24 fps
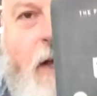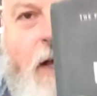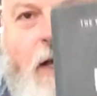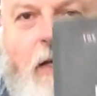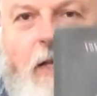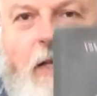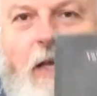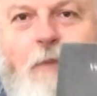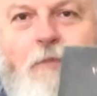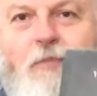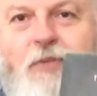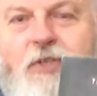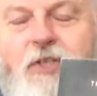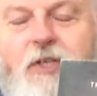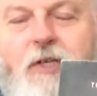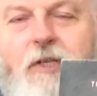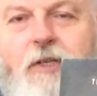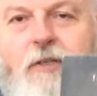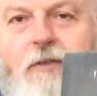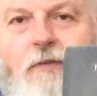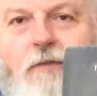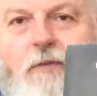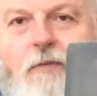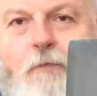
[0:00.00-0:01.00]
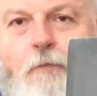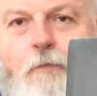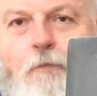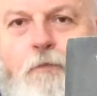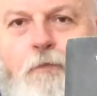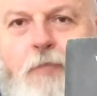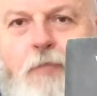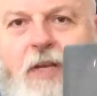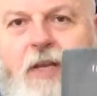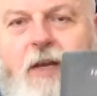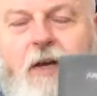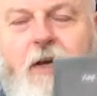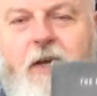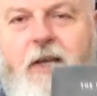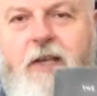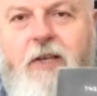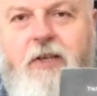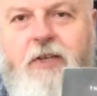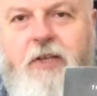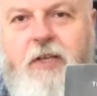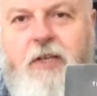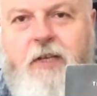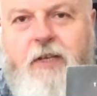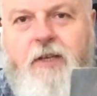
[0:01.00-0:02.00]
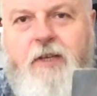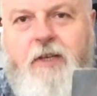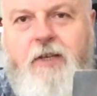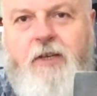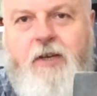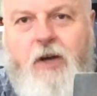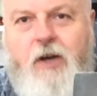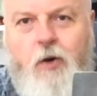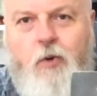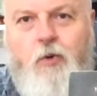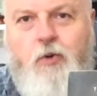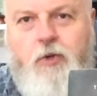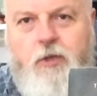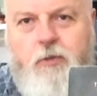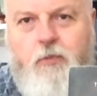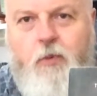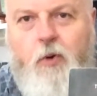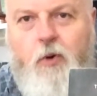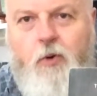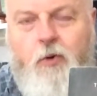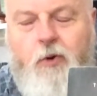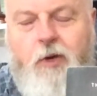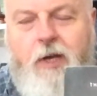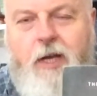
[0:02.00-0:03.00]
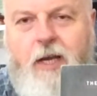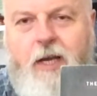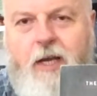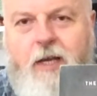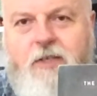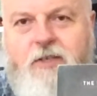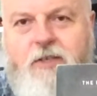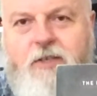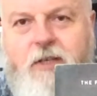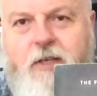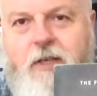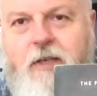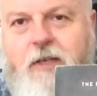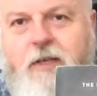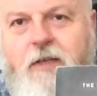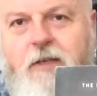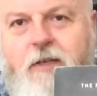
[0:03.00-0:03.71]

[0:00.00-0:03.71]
An absolute blinding Cold War classic.